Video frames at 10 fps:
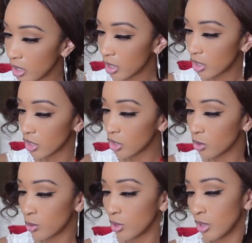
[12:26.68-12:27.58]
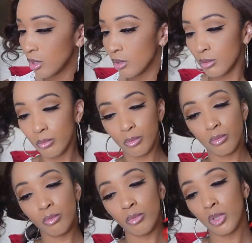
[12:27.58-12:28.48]
And just do some
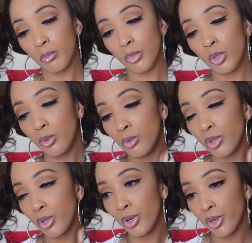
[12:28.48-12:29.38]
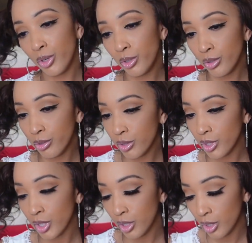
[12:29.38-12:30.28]
loose curls,
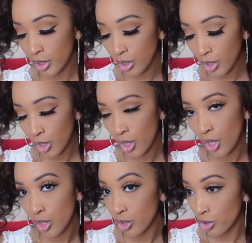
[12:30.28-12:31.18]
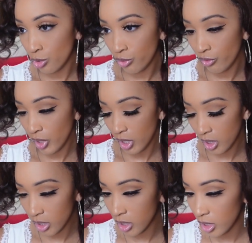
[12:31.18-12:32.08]
nothing too
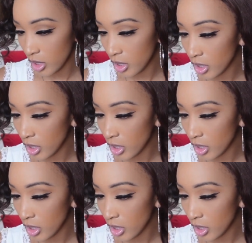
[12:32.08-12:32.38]
fancy.